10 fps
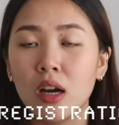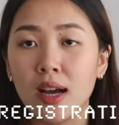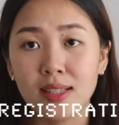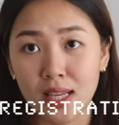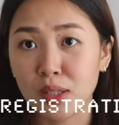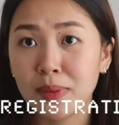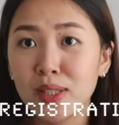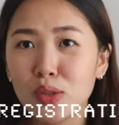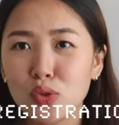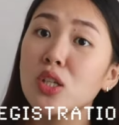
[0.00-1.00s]
assessment.
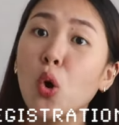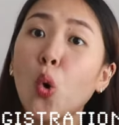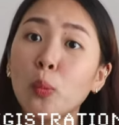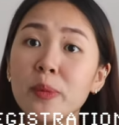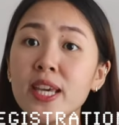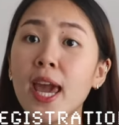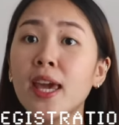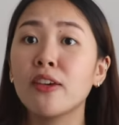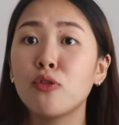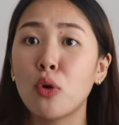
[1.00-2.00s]
So it's an
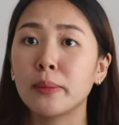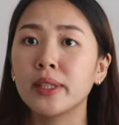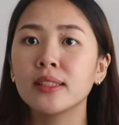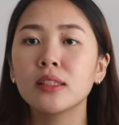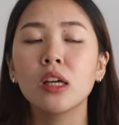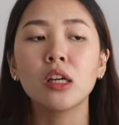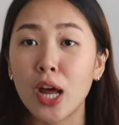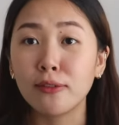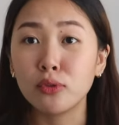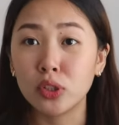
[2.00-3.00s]
OBA format. You'd
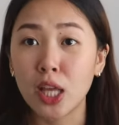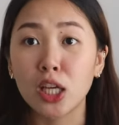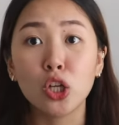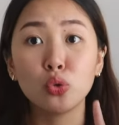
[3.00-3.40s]
have to take